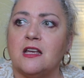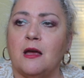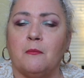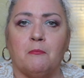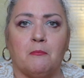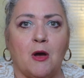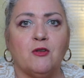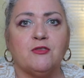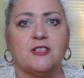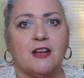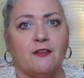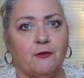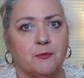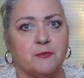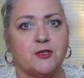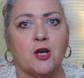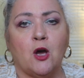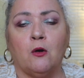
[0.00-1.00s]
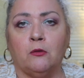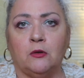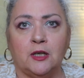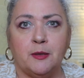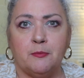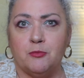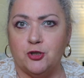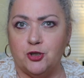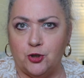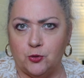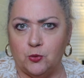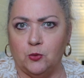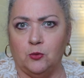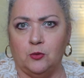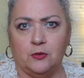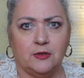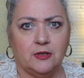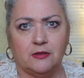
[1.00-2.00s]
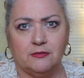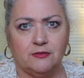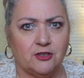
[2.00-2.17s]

most of them totally bejeweled,